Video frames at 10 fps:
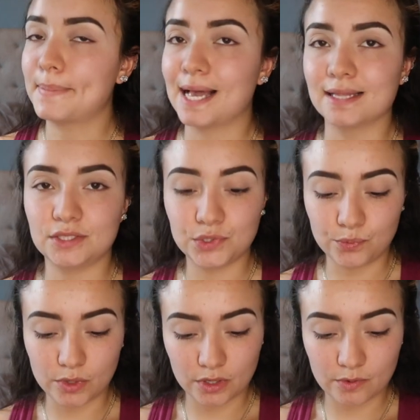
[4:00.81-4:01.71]
palette to
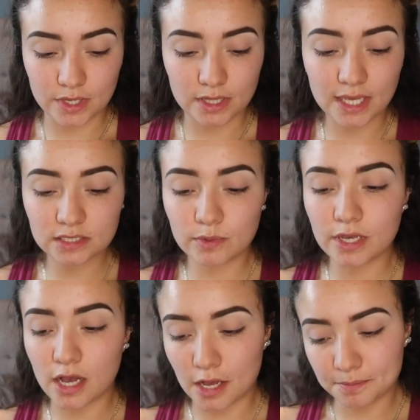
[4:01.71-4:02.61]
work with. Next we
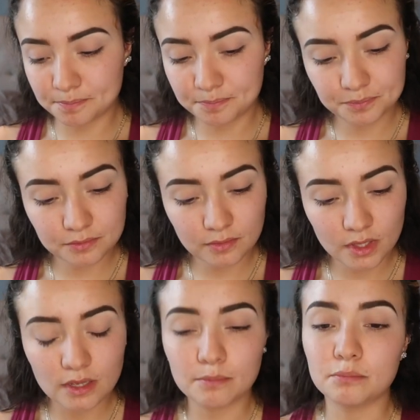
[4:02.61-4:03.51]
got
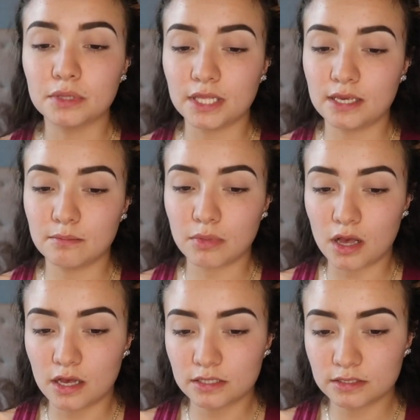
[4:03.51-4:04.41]
Bling
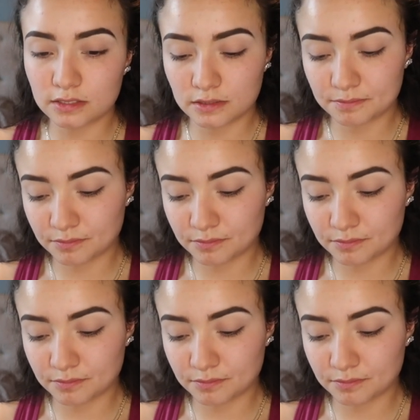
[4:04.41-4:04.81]
Boss.